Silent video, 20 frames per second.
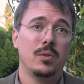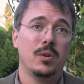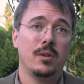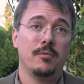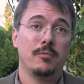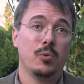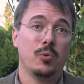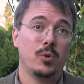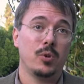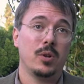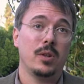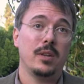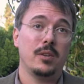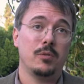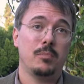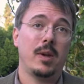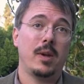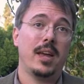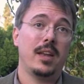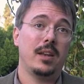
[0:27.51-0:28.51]
unfortunately,
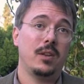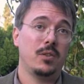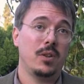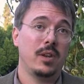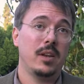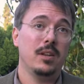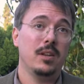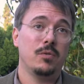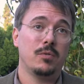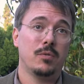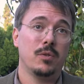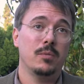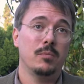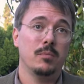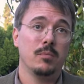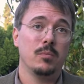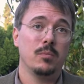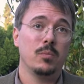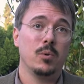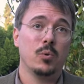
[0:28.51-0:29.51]
as bad as it is for
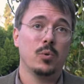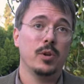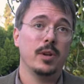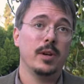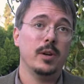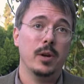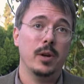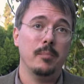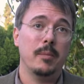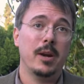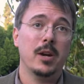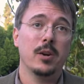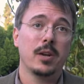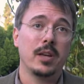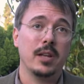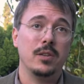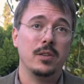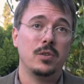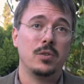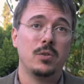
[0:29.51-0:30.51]
ordinary
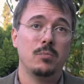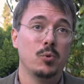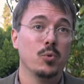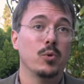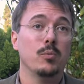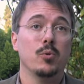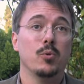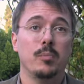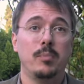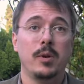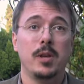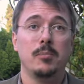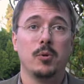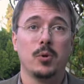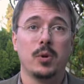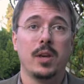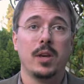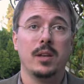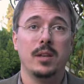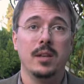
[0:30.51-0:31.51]
Americans, more and more people
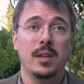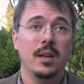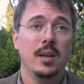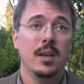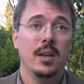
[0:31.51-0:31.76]
can